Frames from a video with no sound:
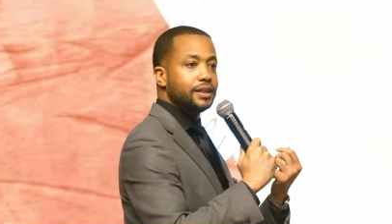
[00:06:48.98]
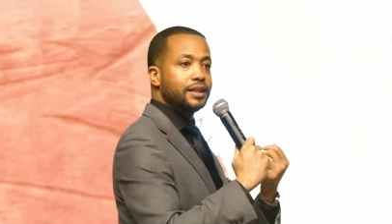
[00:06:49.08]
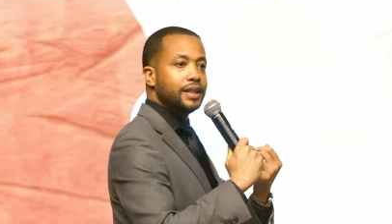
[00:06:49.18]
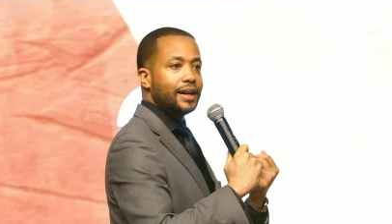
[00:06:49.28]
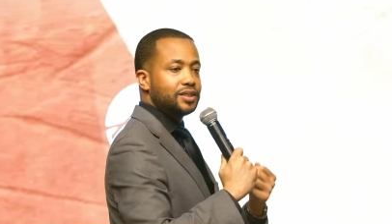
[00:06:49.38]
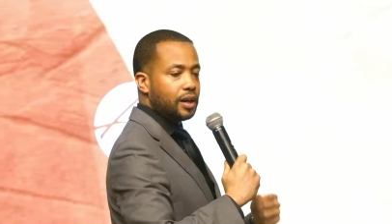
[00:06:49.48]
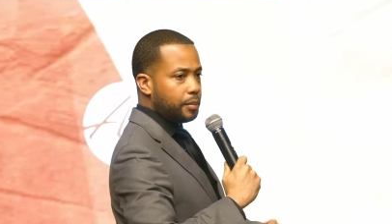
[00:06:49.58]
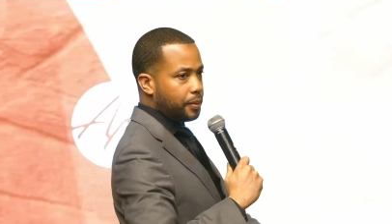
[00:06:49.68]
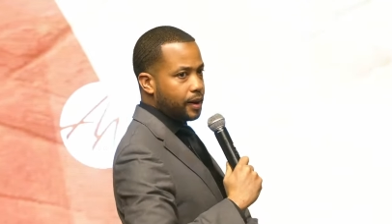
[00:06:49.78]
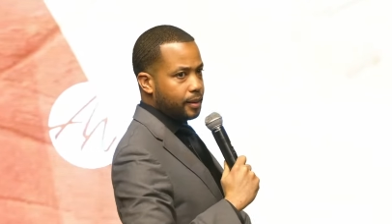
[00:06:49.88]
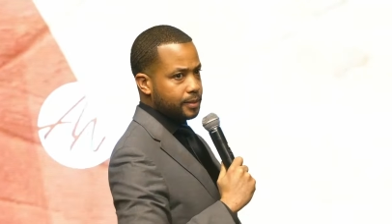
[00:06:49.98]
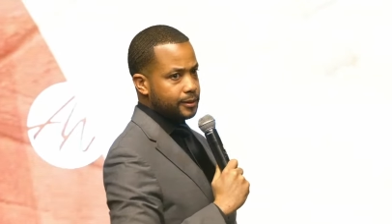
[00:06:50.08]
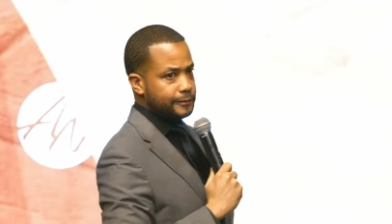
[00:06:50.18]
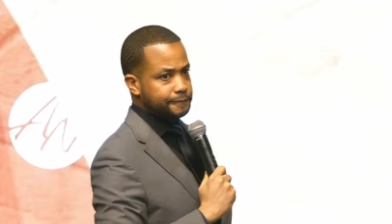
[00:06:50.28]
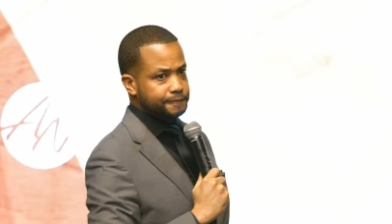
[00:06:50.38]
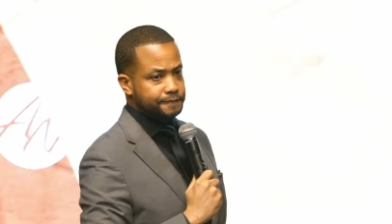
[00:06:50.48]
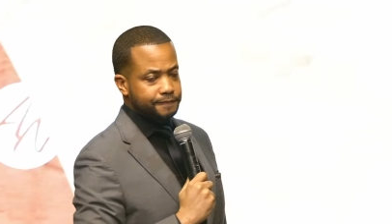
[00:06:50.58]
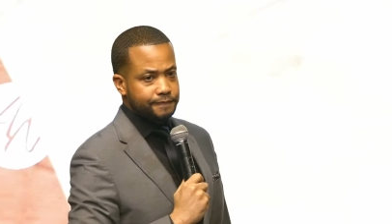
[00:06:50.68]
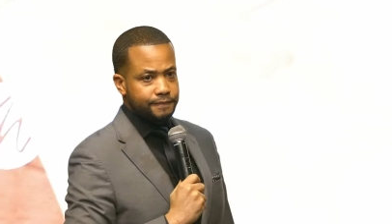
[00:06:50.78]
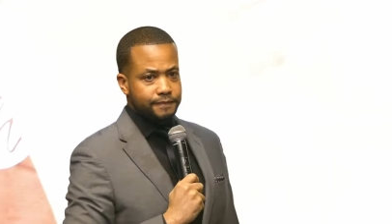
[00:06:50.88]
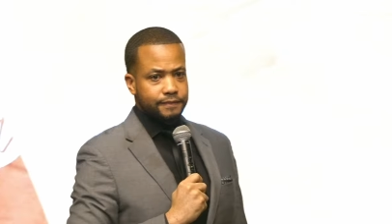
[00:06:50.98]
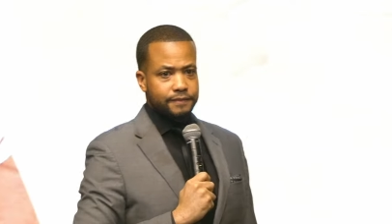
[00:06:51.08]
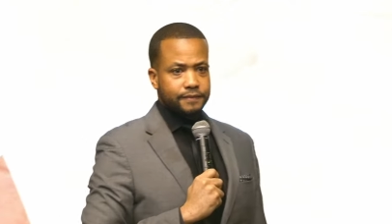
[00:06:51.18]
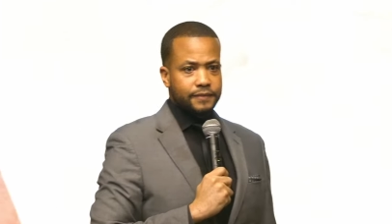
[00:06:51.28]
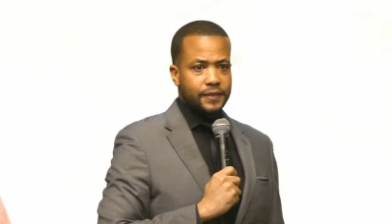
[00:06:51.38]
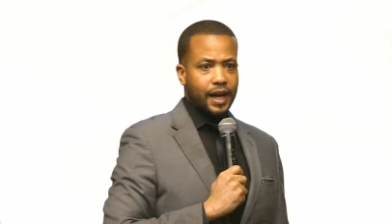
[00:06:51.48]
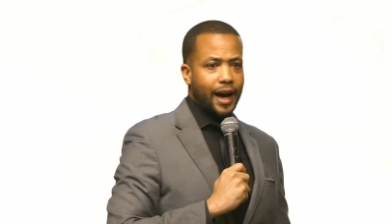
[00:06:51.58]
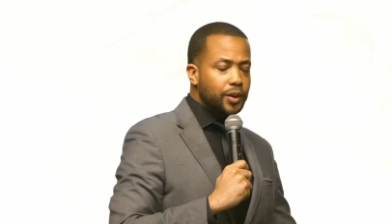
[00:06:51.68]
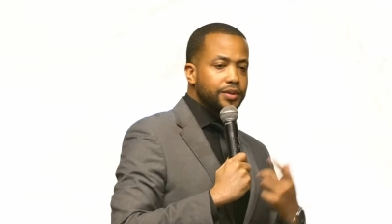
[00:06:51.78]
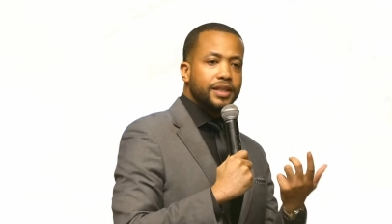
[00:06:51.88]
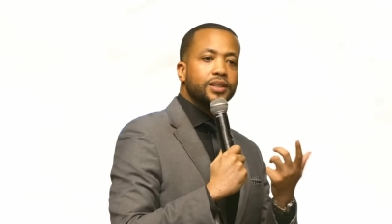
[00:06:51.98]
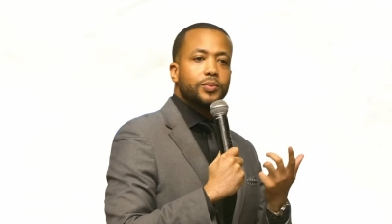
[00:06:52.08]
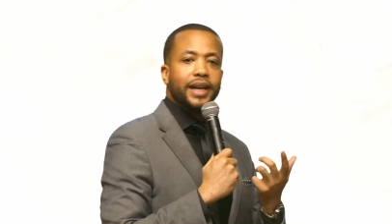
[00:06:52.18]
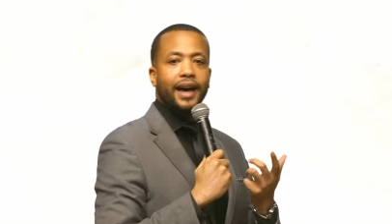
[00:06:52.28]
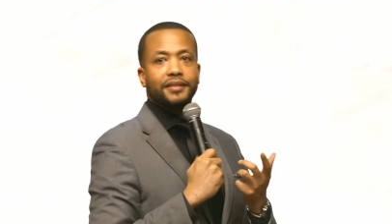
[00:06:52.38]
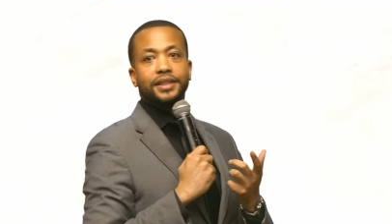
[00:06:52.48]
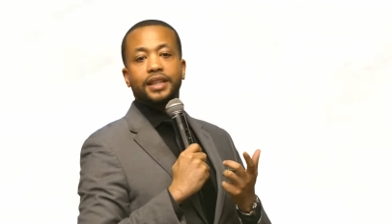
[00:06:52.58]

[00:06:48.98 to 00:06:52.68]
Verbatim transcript: that that's our problem. I don't think we have an